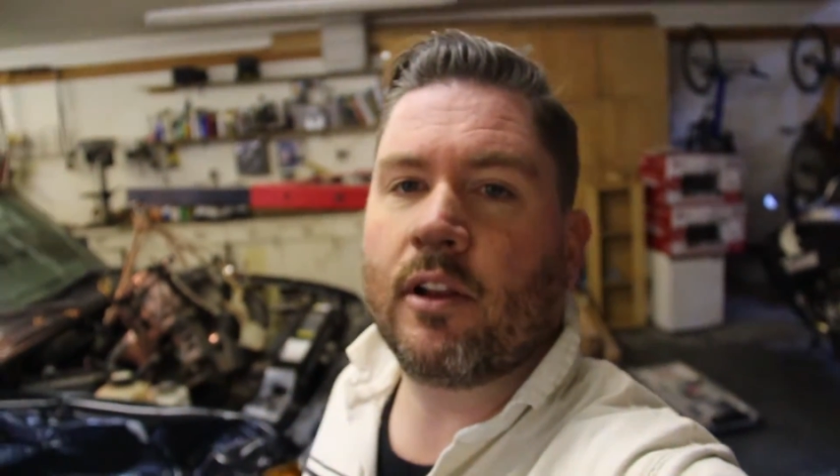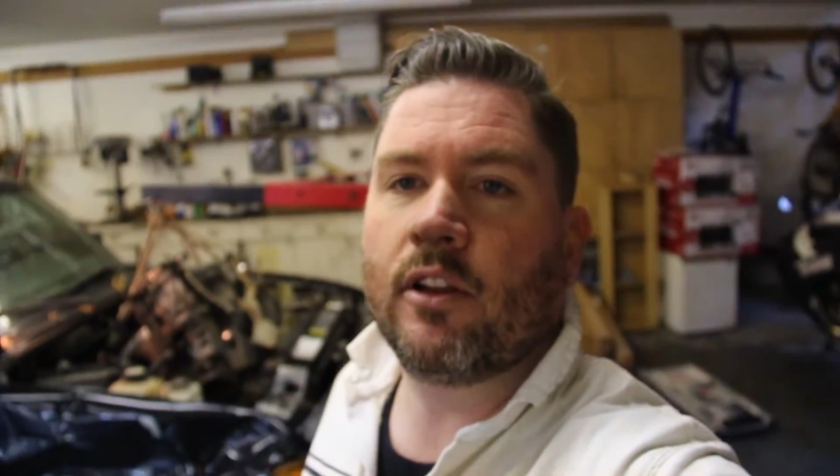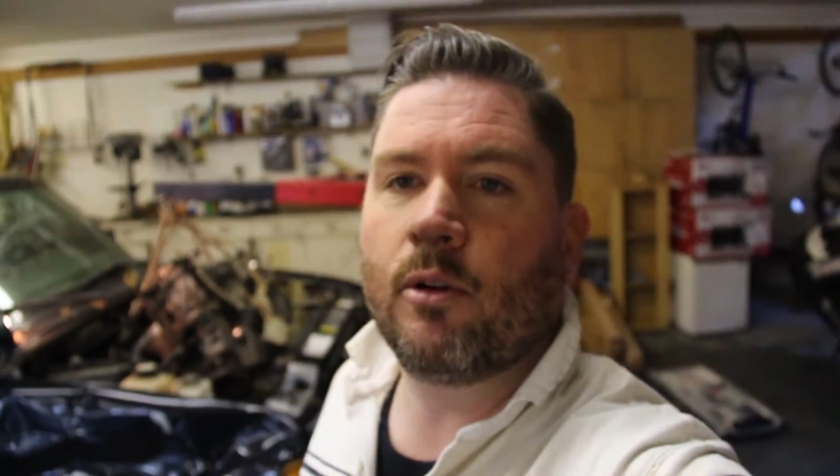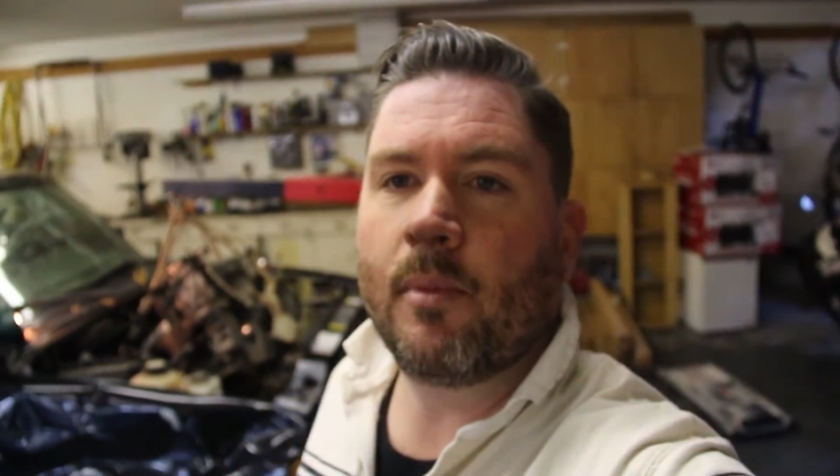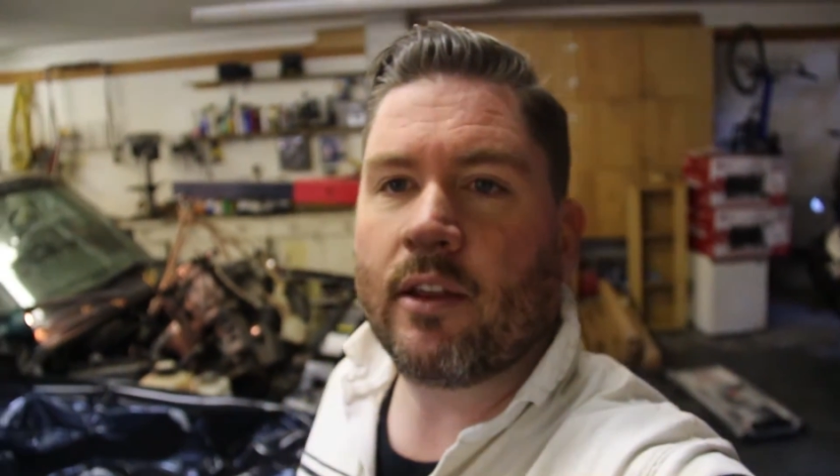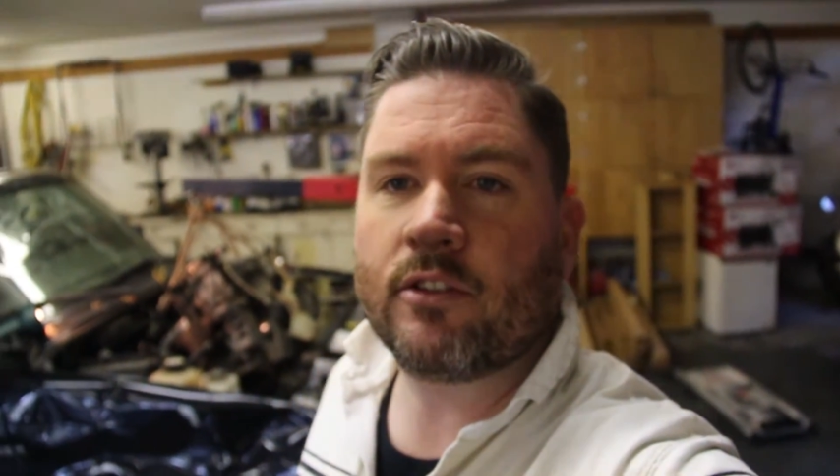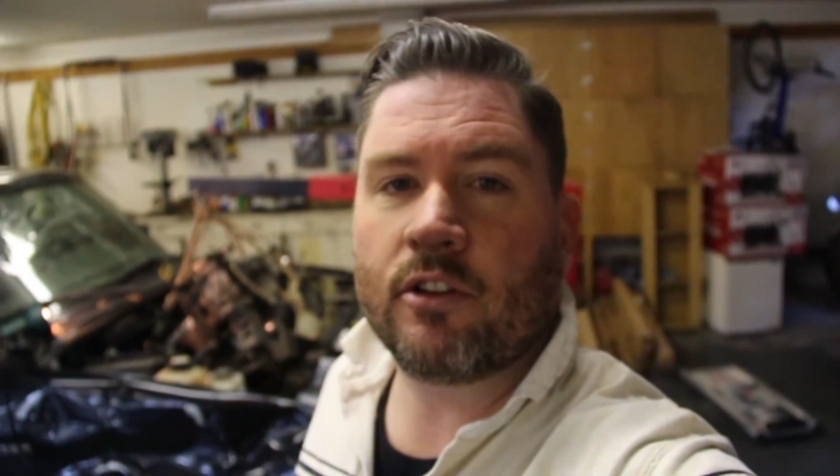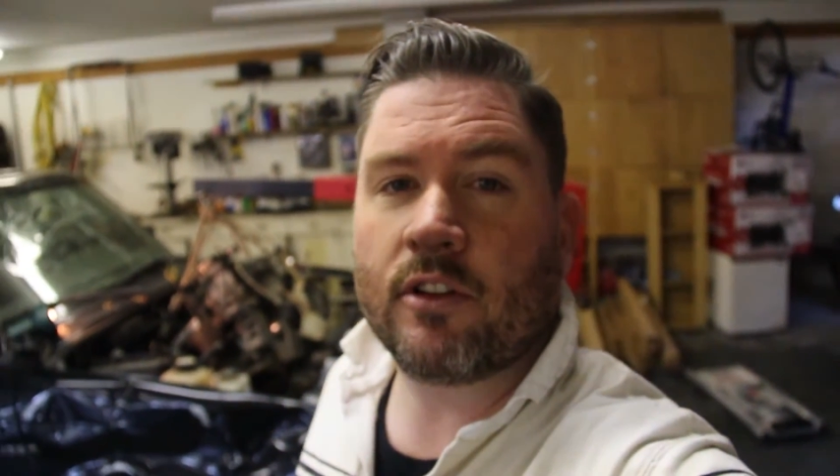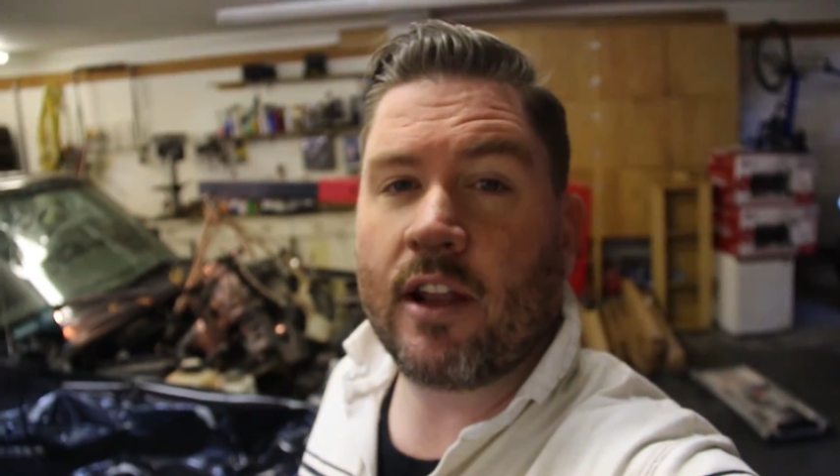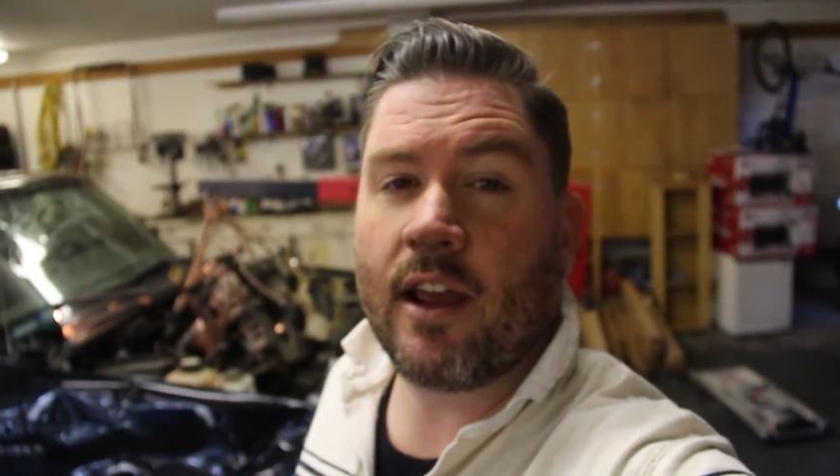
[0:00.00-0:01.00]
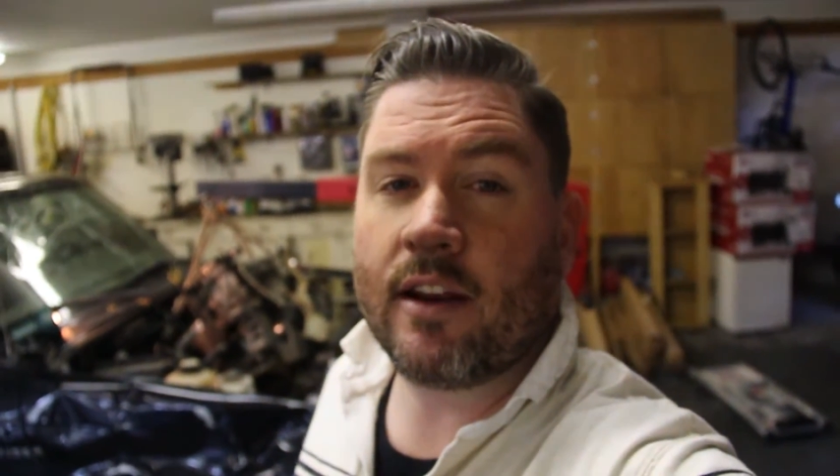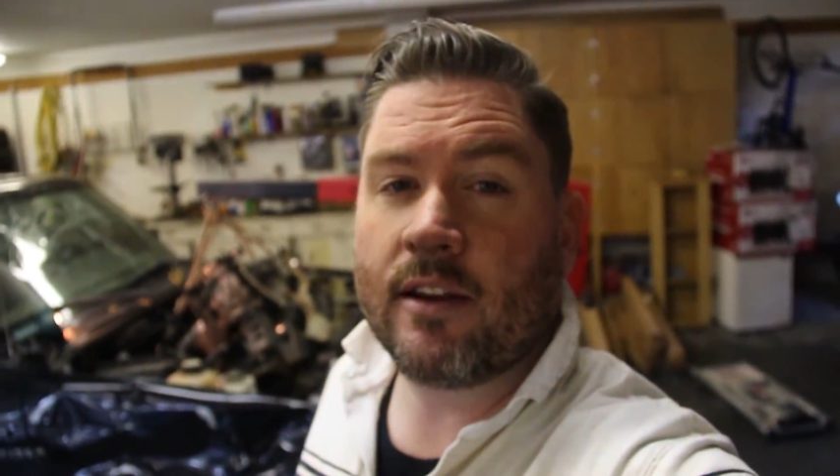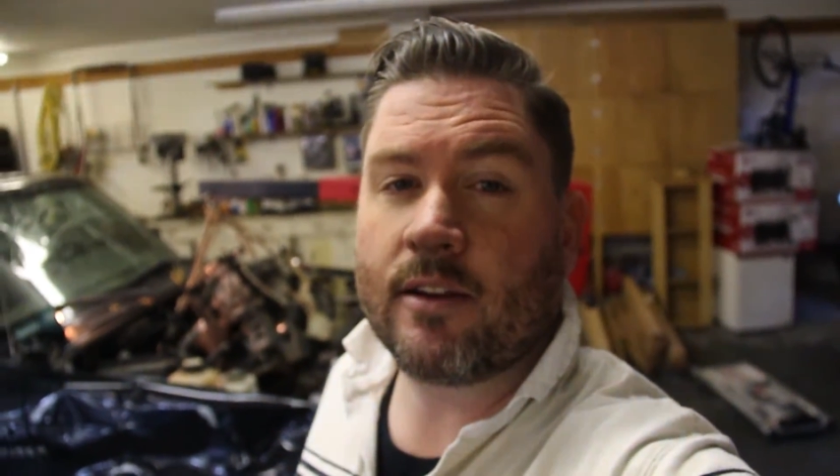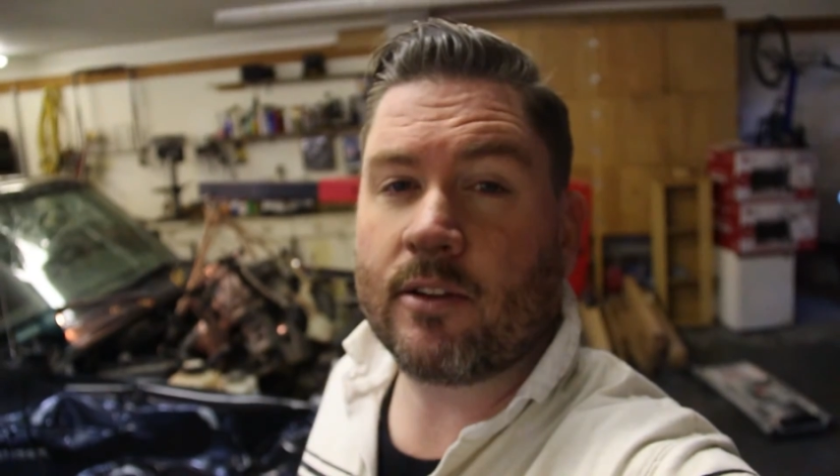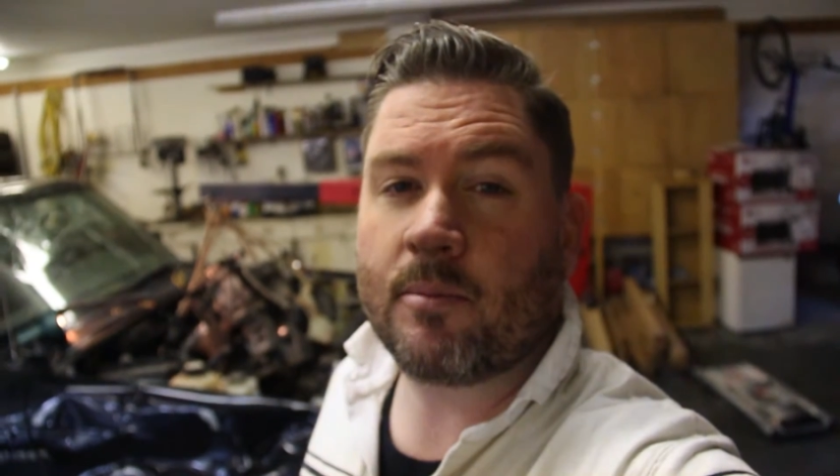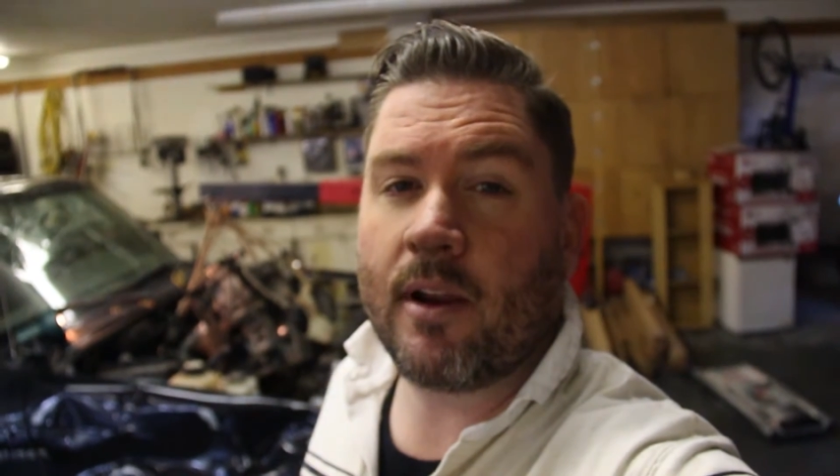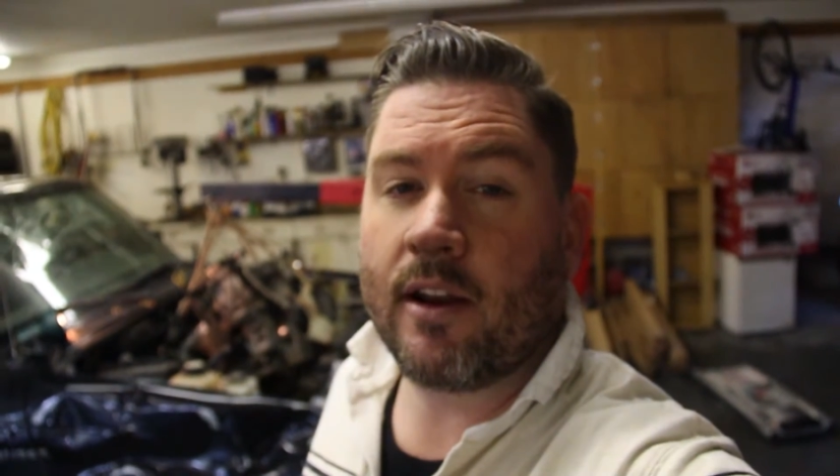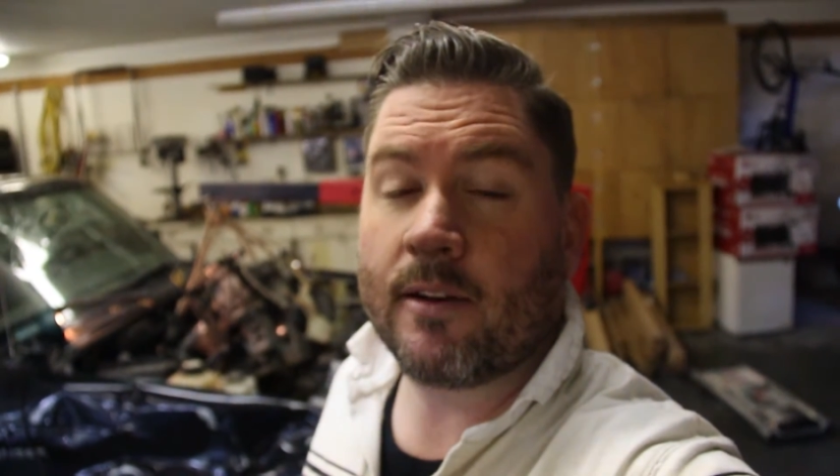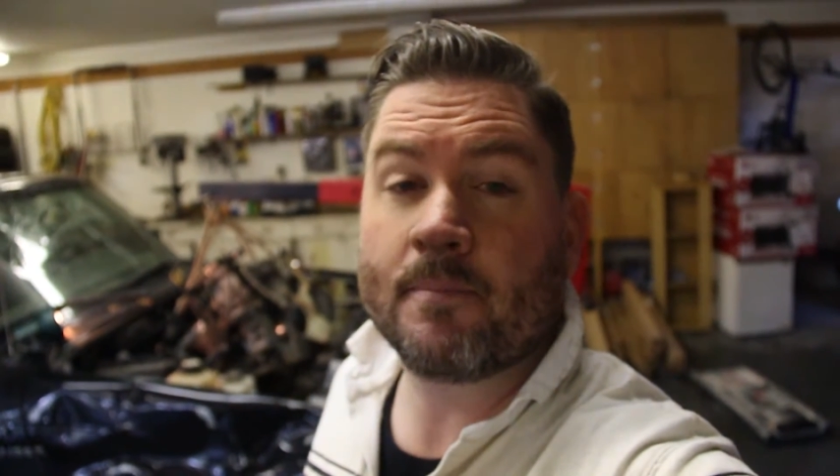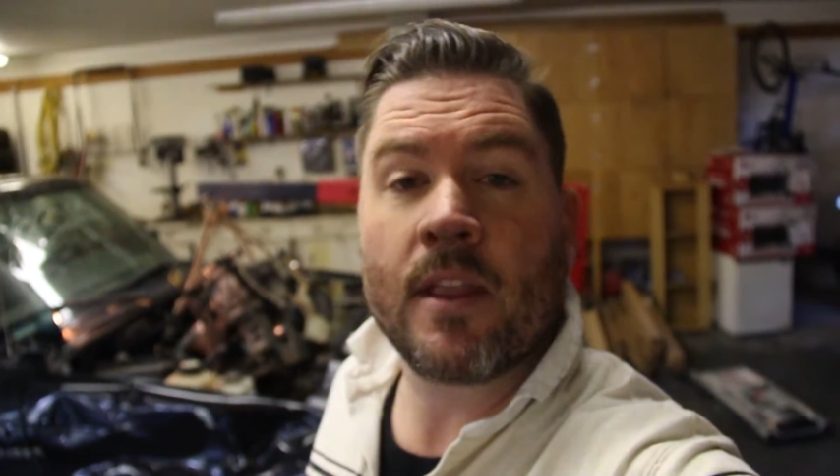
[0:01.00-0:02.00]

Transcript: little messier than I'd anticipated.